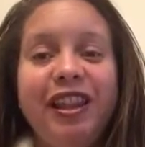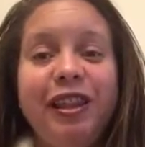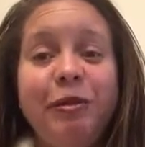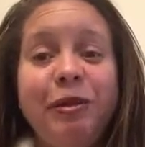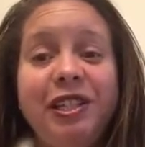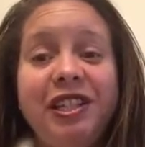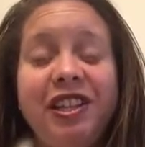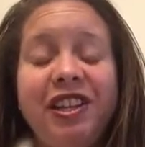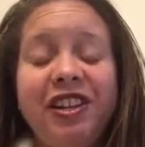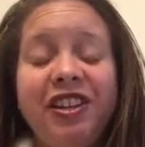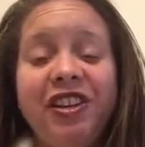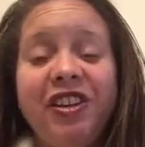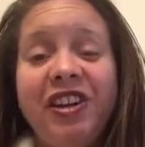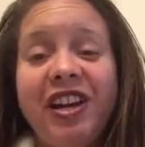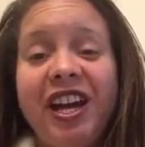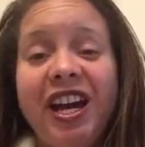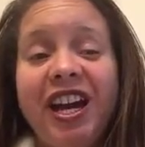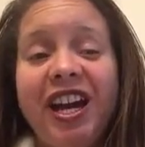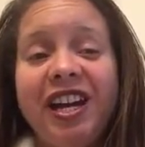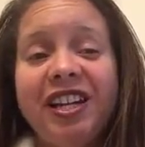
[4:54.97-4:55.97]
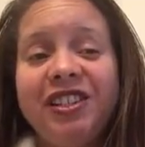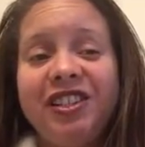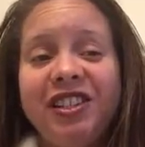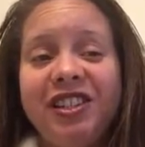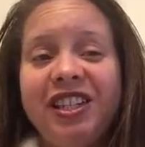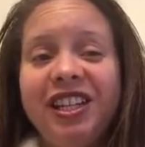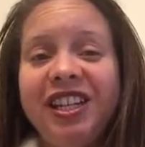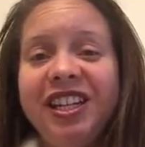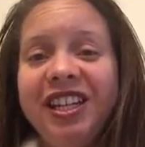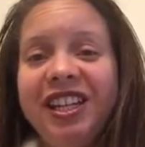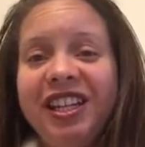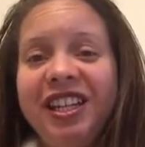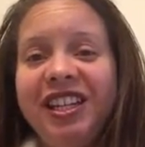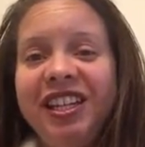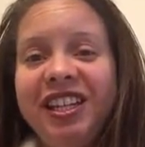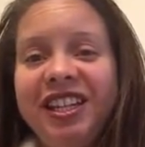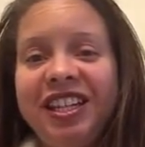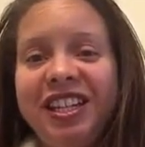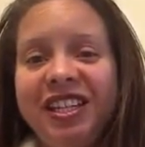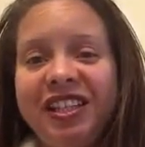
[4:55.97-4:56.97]
Let me tell you, I took it
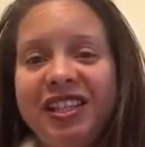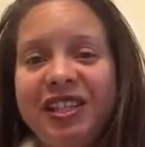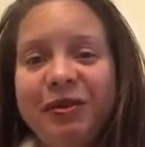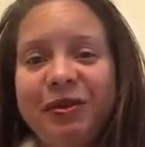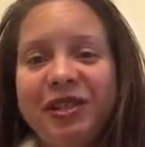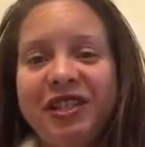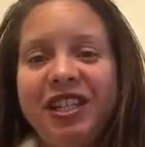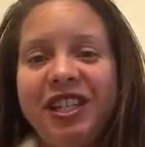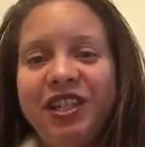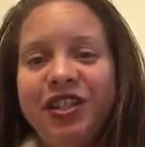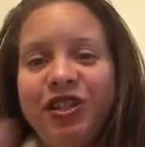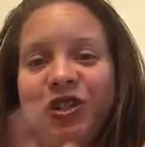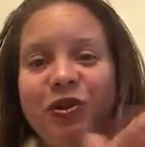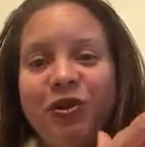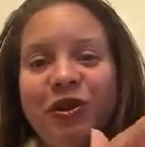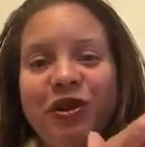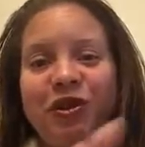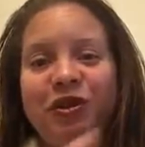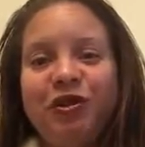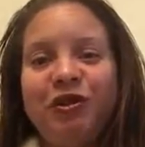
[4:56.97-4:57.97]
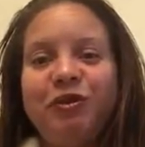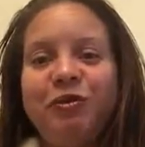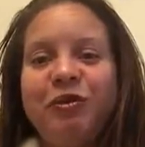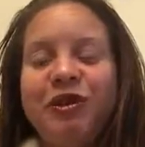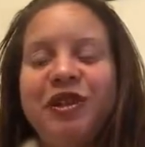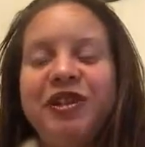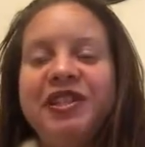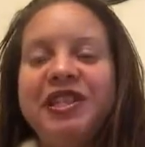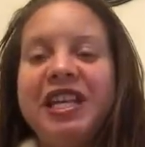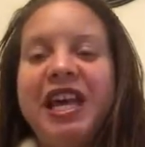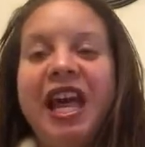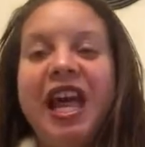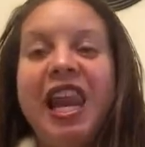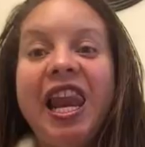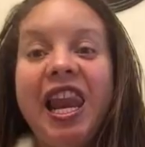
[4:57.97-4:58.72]
again. Yesterday was day two on the NutriBurst.